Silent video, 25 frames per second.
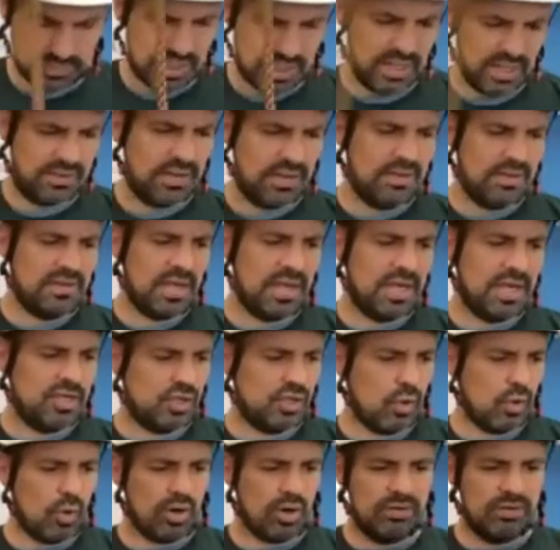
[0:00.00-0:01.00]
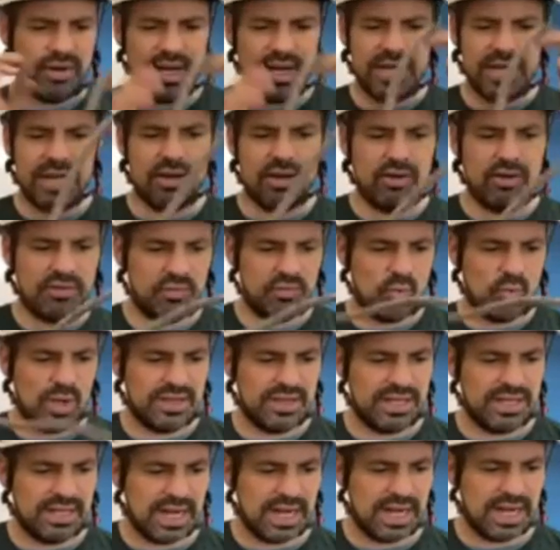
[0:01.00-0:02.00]
this hitch cord right here is one
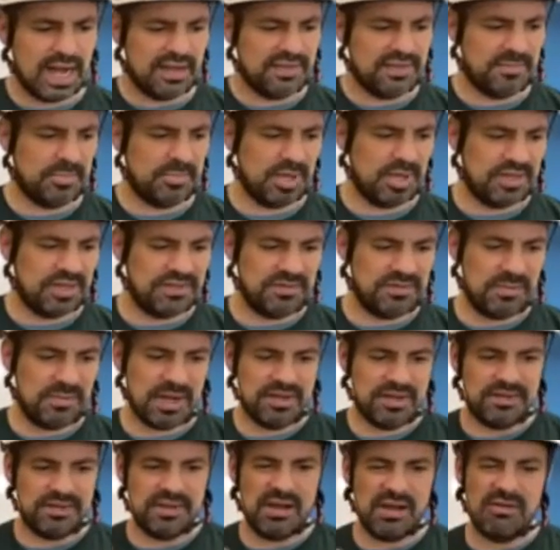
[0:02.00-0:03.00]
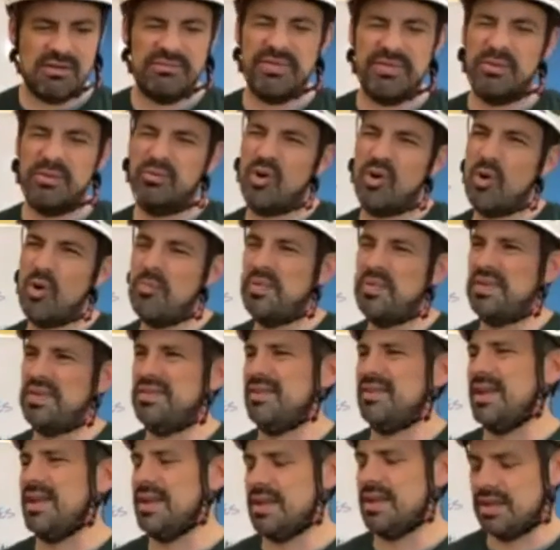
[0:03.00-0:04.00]
that I spliced myself. The rope is
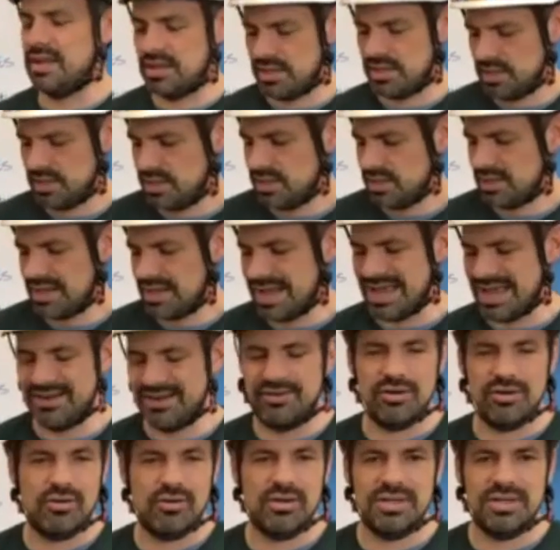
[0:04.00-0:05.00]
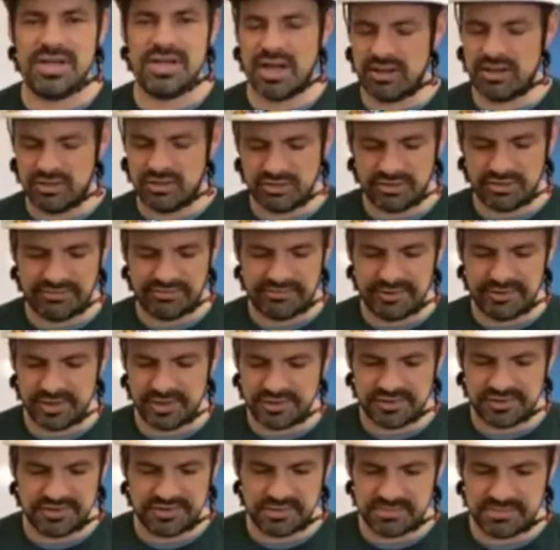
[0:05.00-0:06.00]
like, I don't know, a dollar a foot or
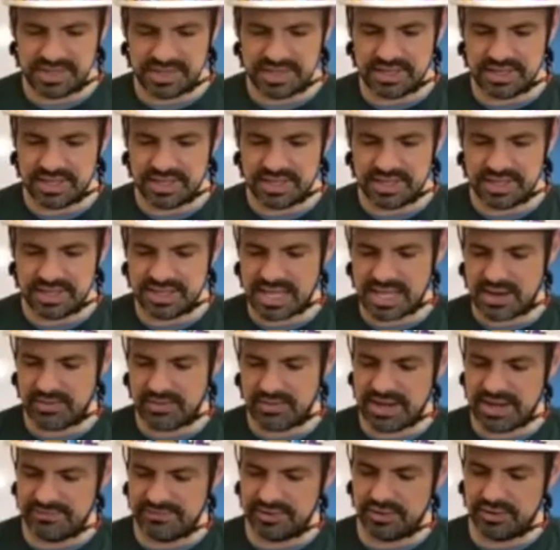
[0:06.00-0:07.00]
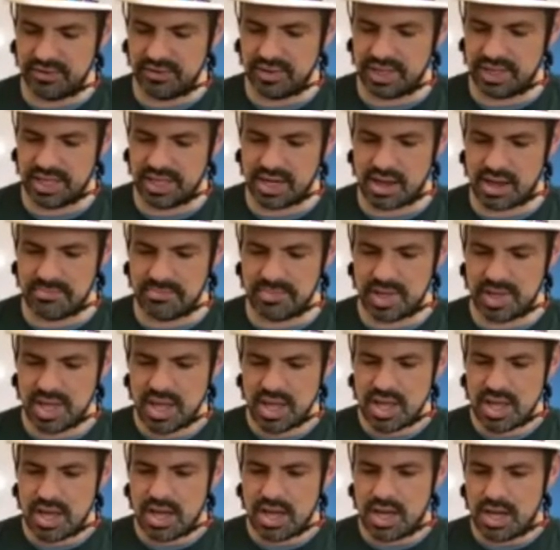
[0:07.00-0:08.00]
something like that. We'd have to look it up.
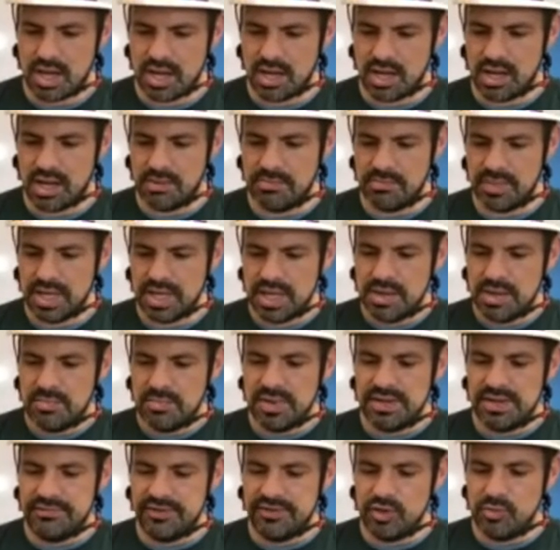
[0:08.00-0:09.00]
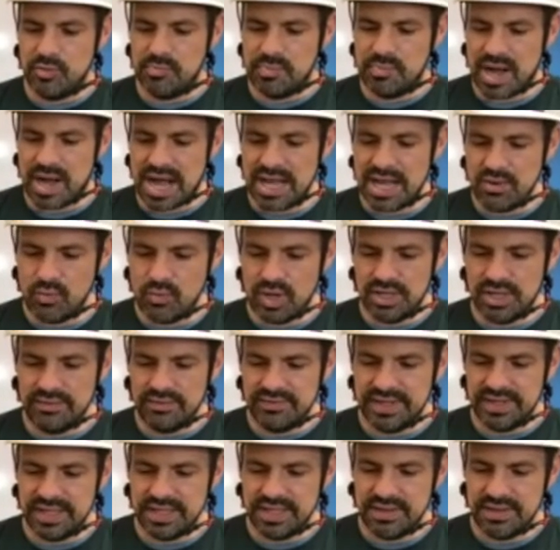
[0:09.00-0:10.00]
Um, but if you buy one of
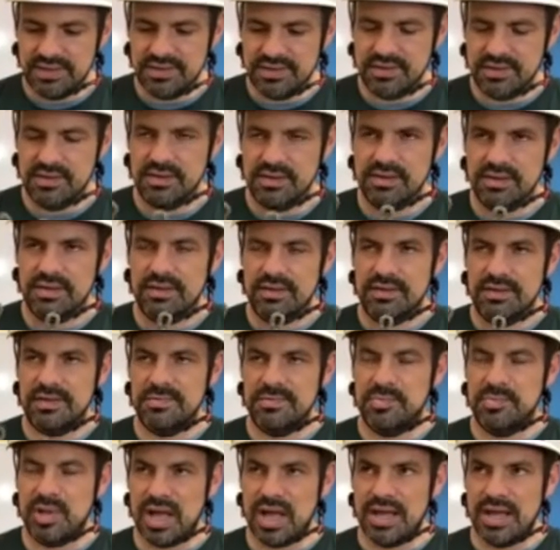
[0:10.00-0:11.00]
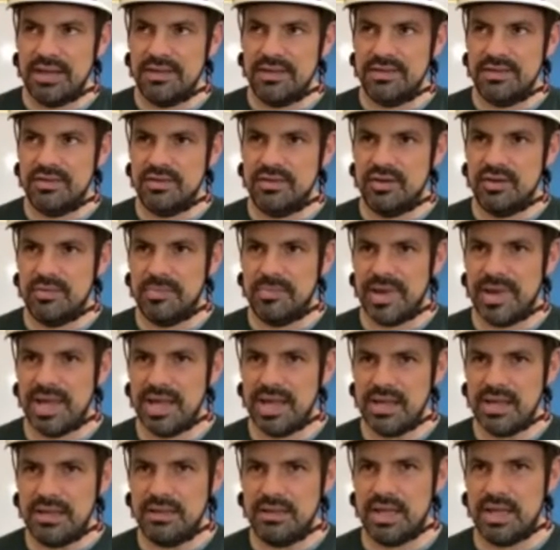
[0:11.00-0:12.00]
these spliced, you're
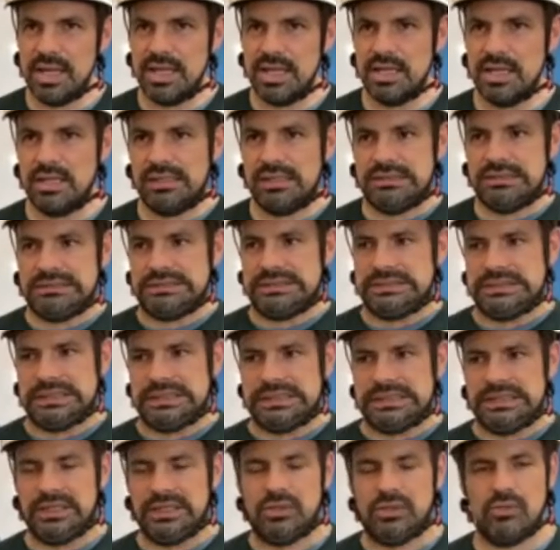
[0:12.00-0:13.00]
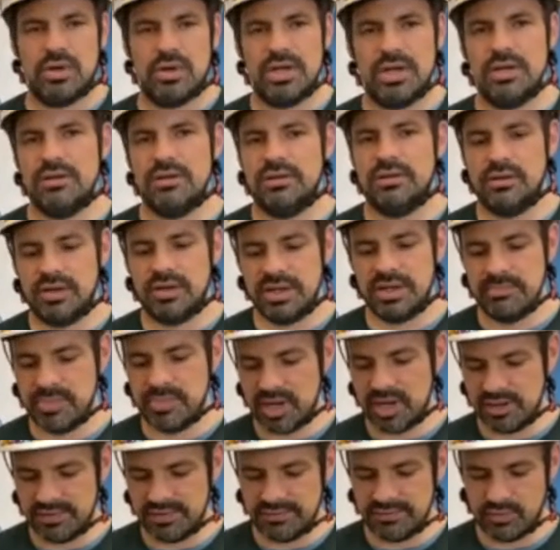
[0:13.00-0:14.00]
paying like 20 or 30
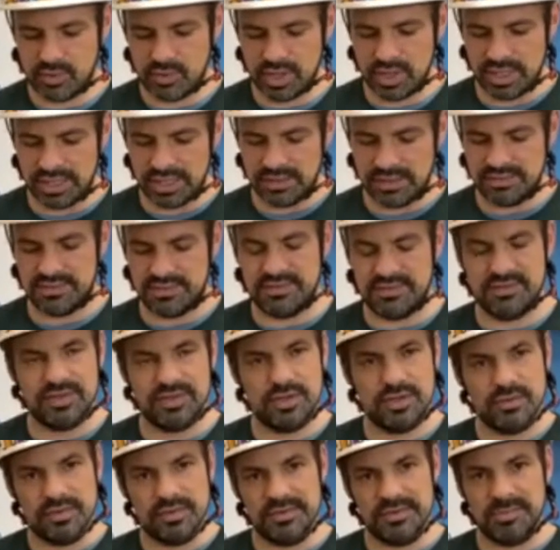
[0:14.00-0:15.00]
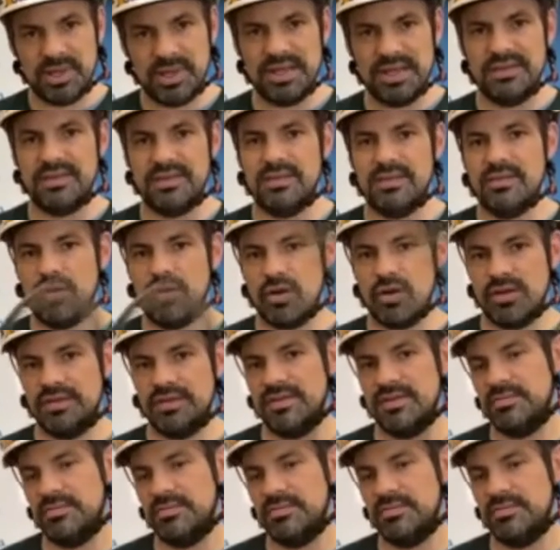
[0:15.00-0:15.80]
bucks for it because it's two splices on some